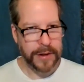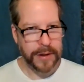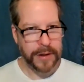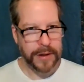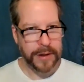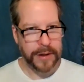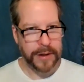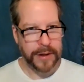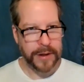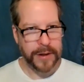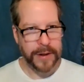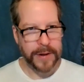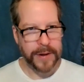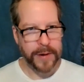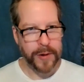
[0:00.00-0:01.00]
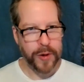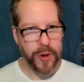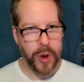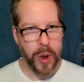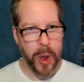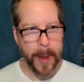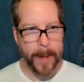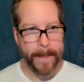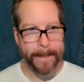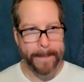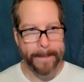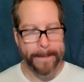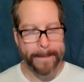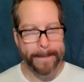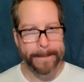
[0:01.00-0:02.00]

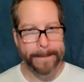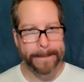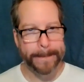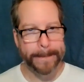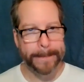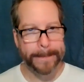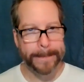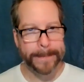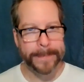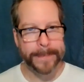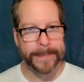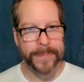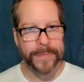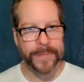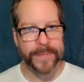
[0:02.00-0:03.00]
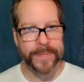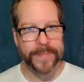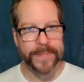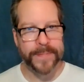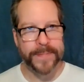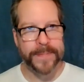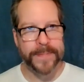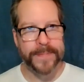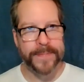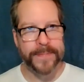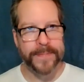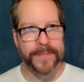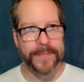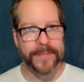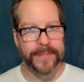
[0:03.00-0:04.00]

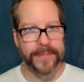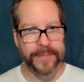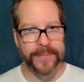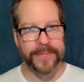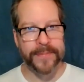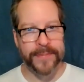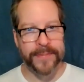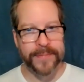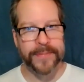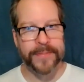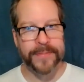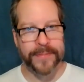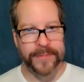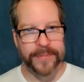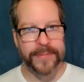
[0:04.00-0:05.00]
No words are spoken by the person on screen.